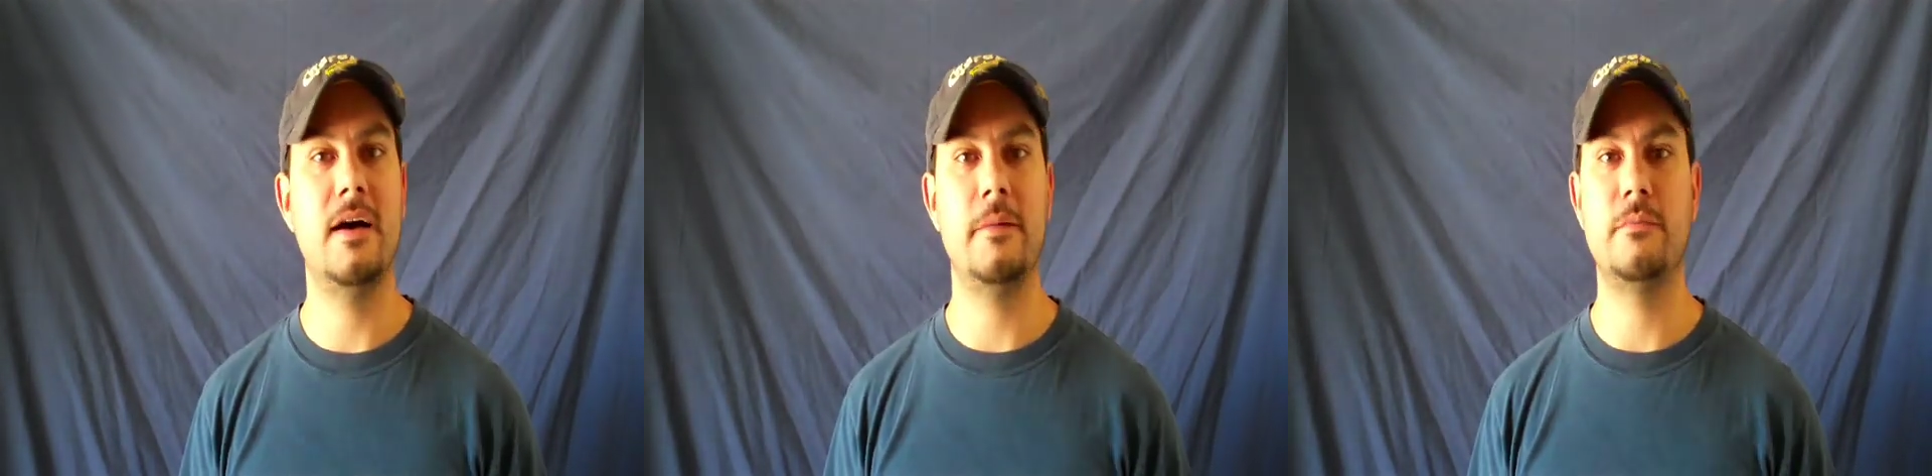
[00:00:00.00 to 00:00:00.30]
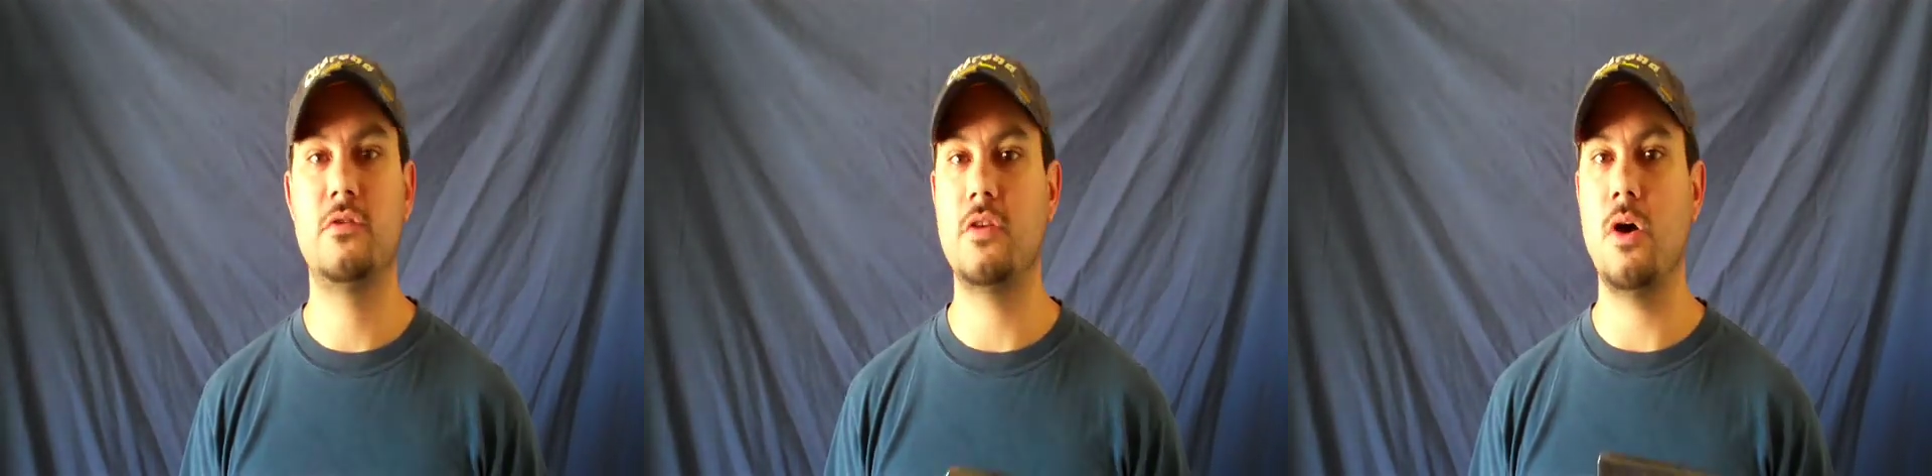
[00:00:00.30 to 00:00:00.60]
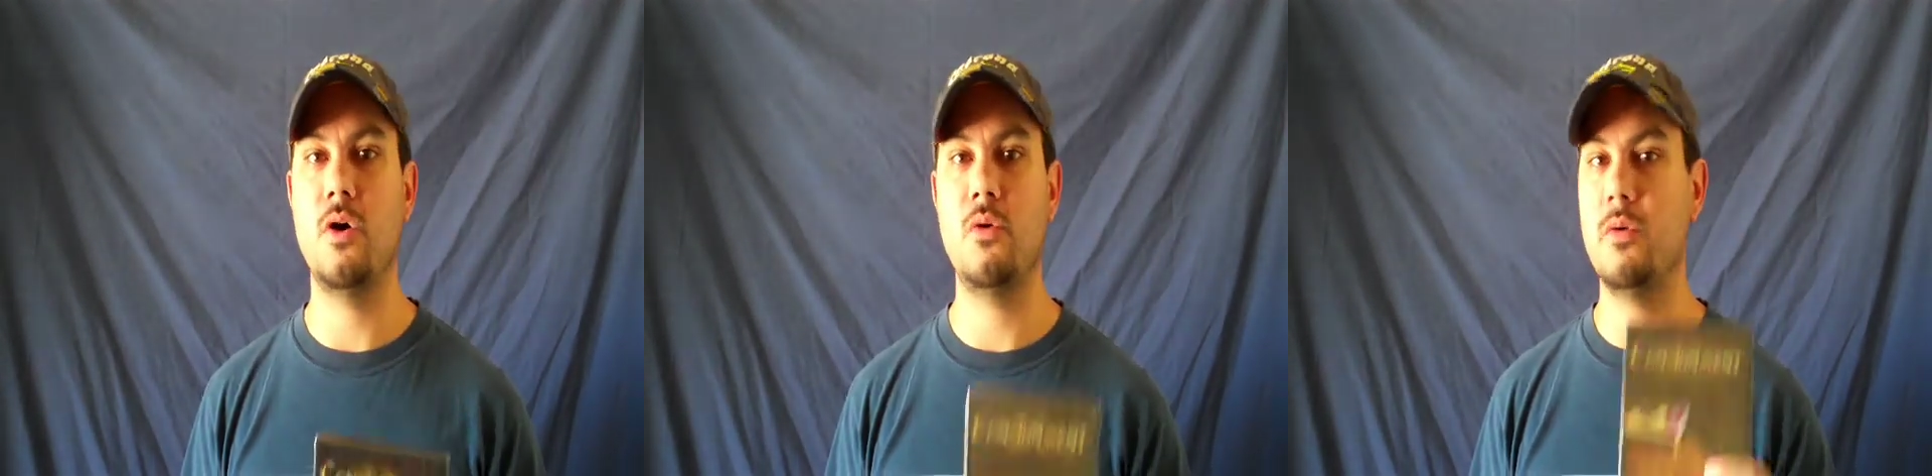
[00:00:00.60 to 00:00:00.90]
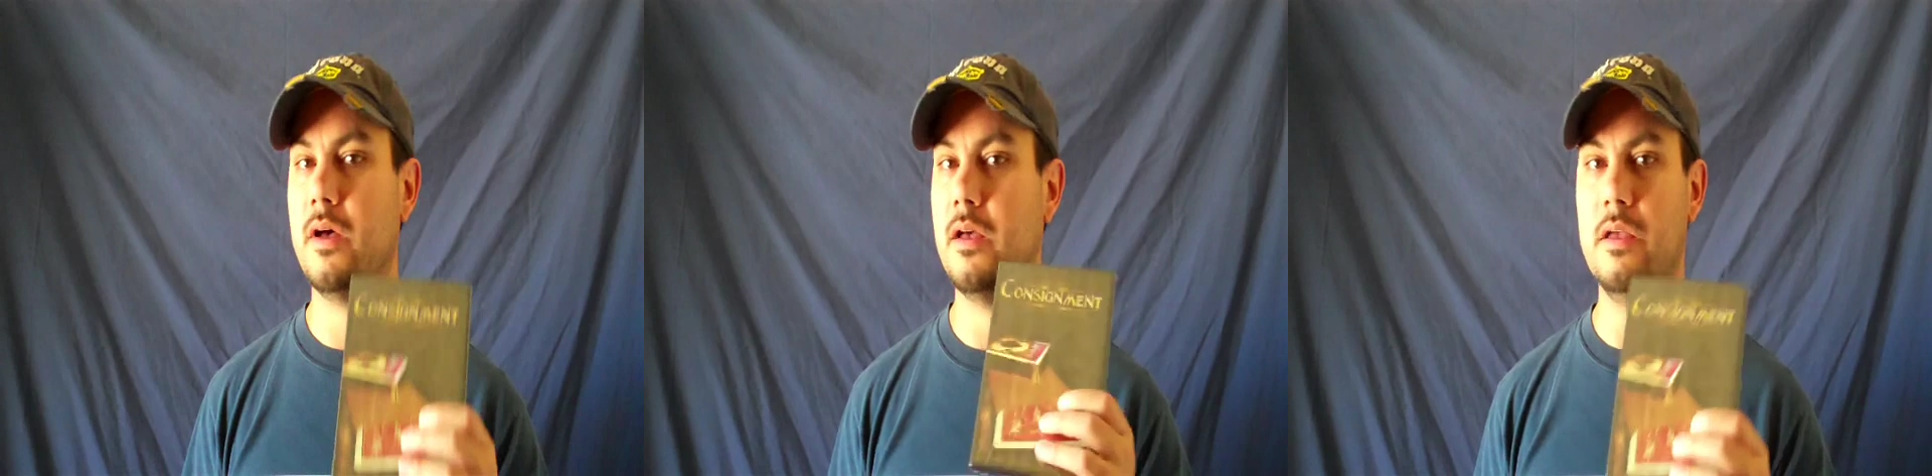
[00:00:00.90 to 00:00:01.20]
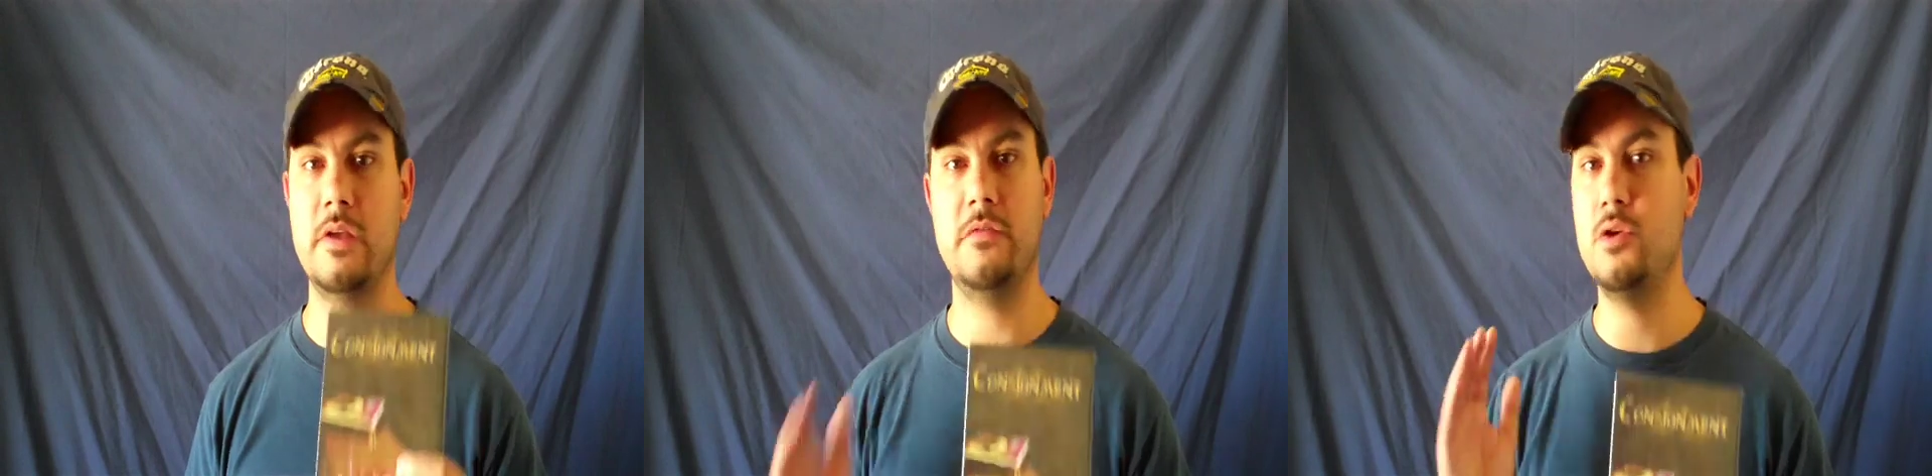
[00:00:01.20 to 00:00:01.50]
Um, so
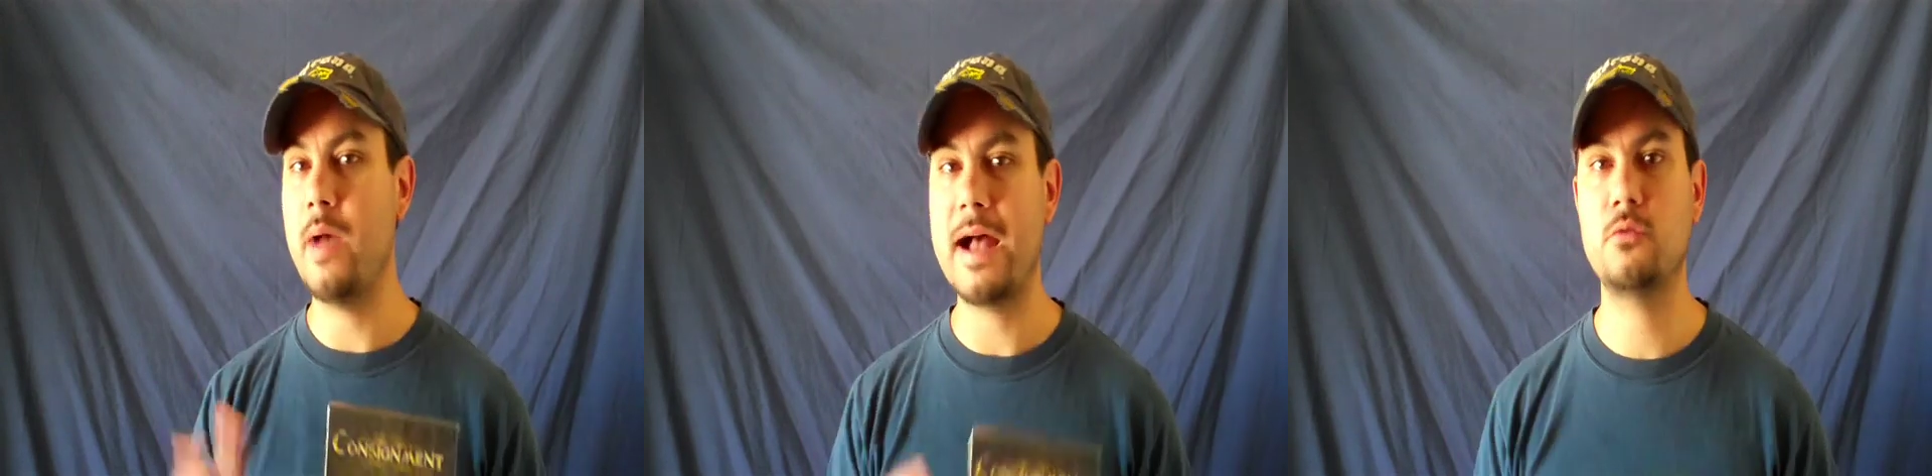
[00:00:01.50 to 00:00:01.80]
uh, if